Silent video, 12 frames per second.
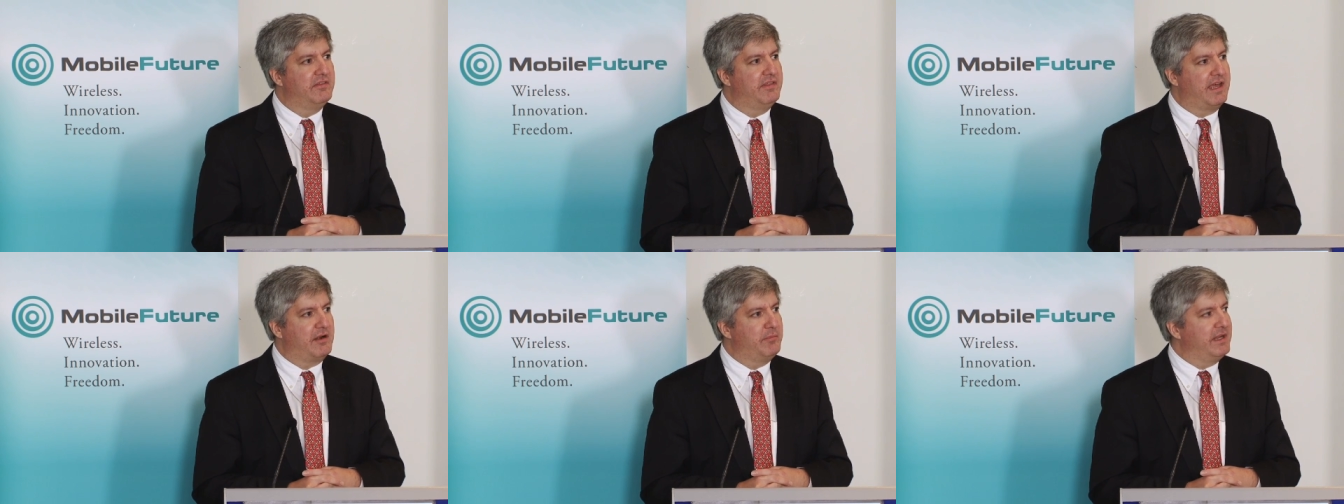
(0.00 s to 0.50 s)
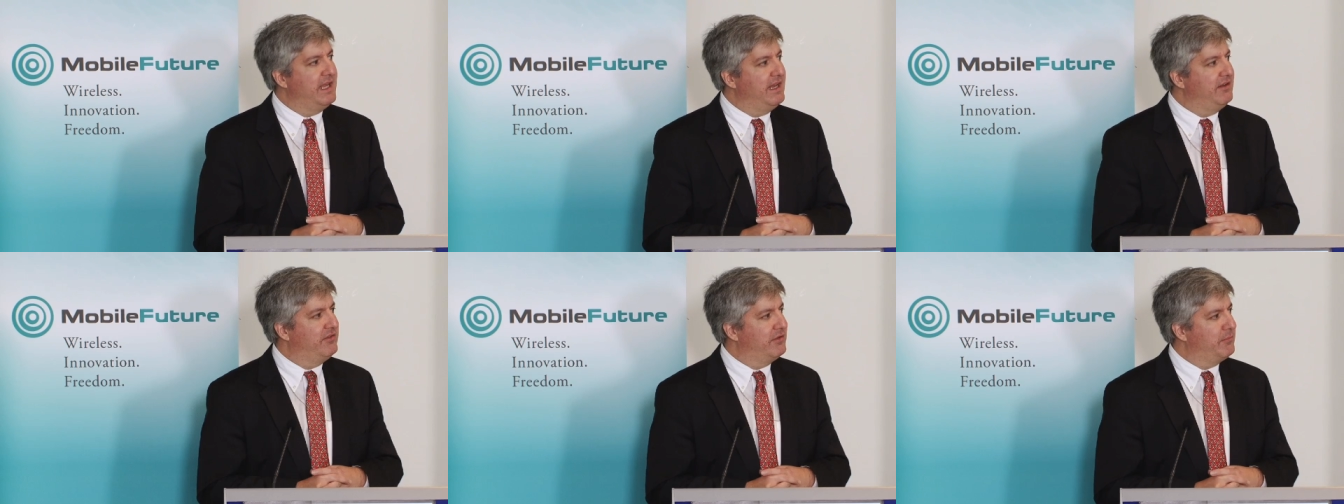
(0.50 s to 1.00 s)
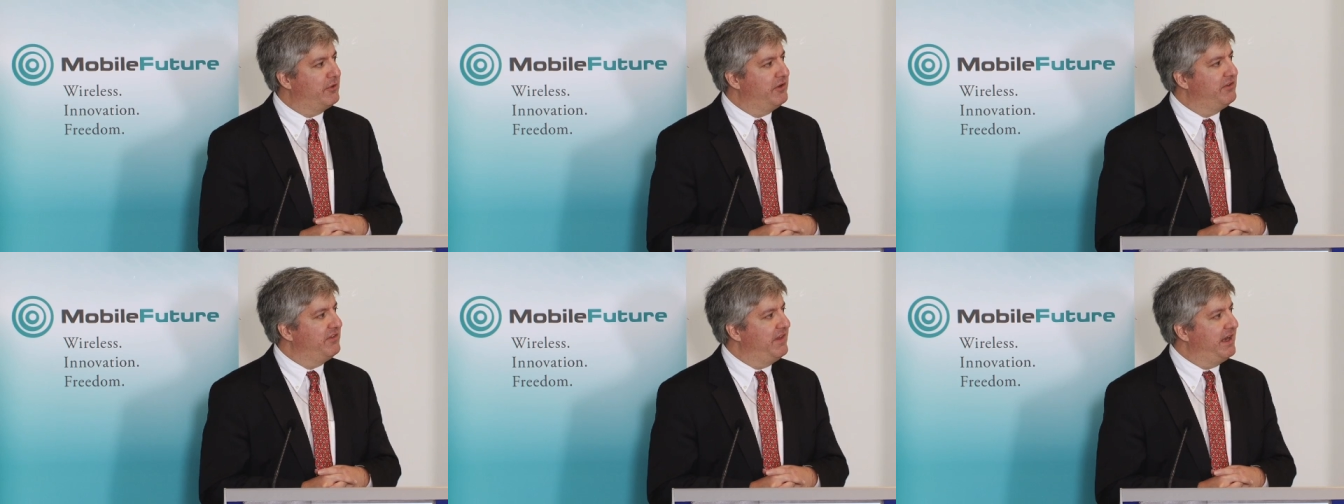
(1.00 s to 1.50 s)
that are beginning to
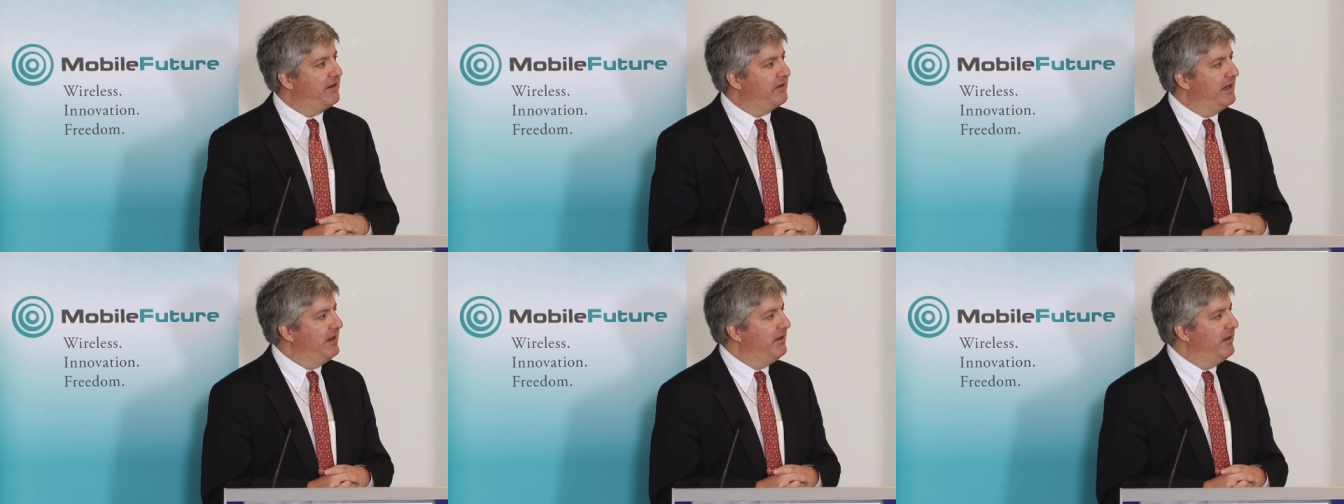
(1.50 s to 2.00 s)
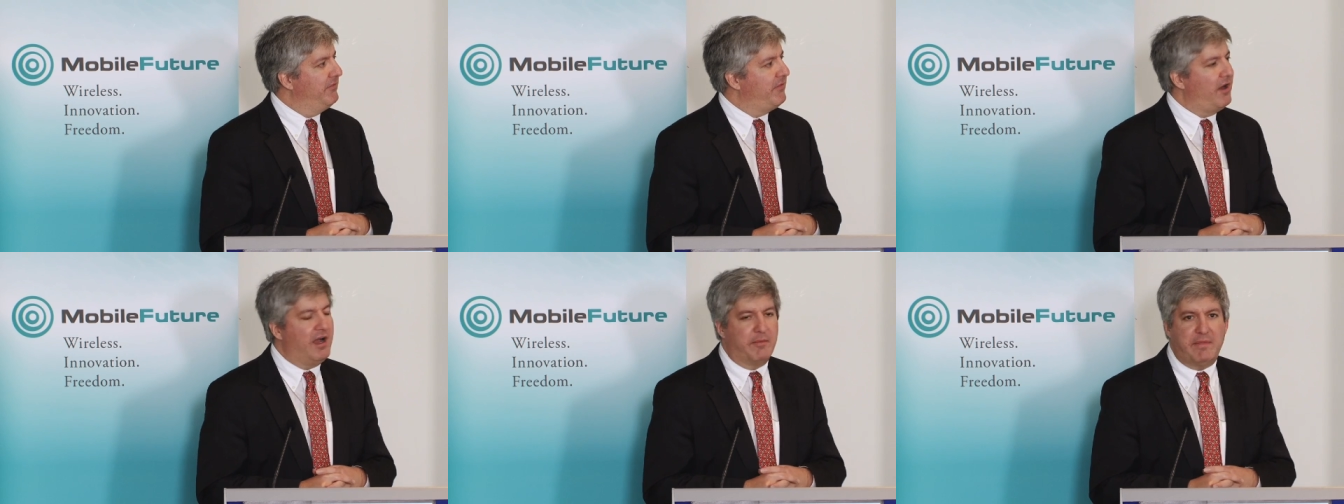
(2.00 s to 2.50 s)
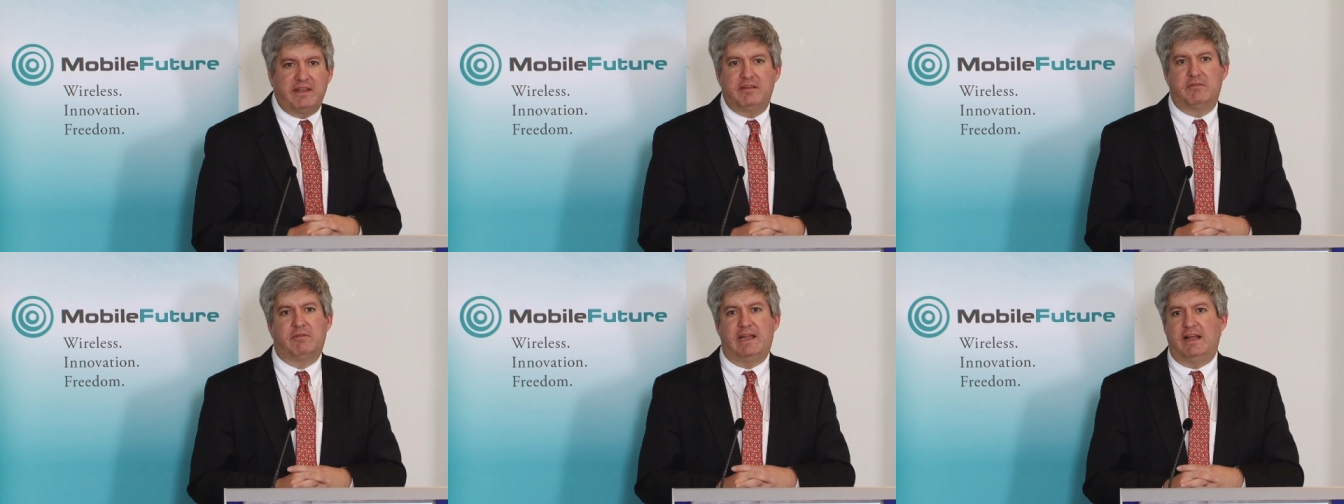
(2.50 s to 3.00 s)
emerge in the area of
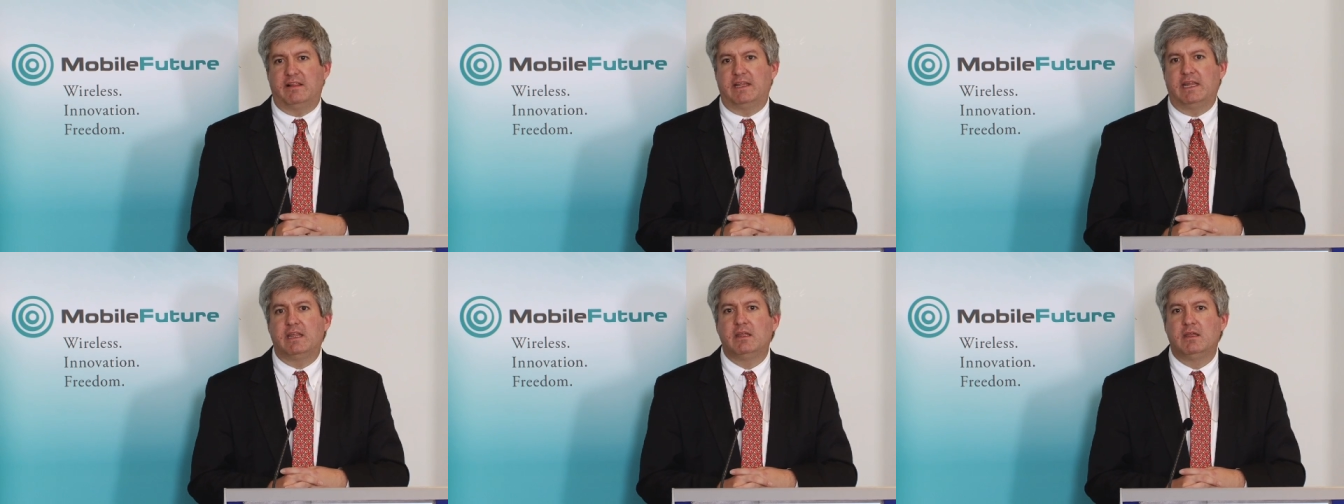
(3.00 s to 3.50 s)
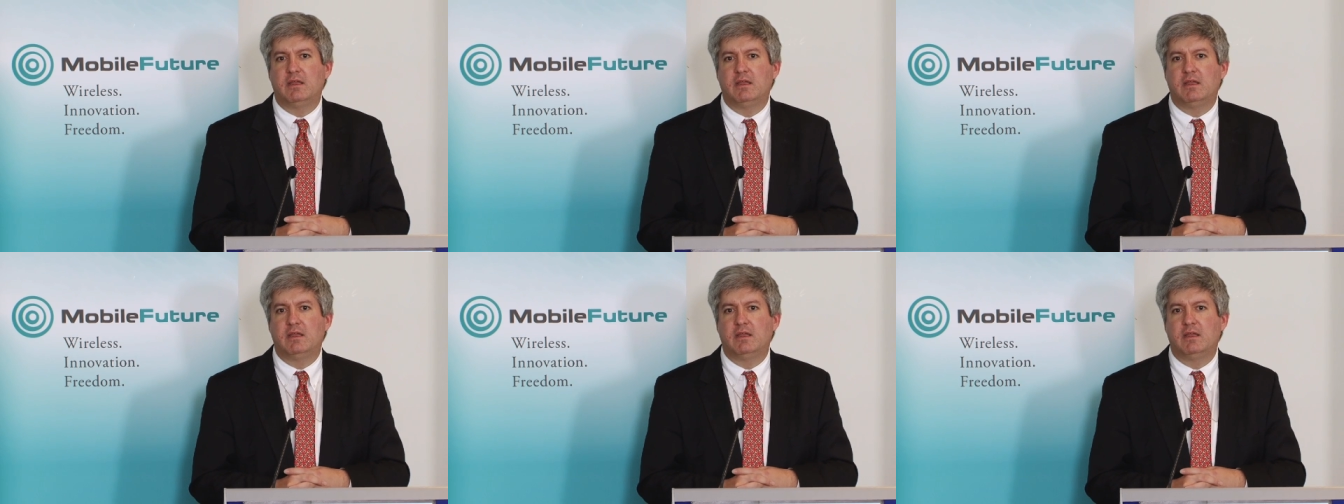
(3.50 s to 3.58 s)
augmented reality.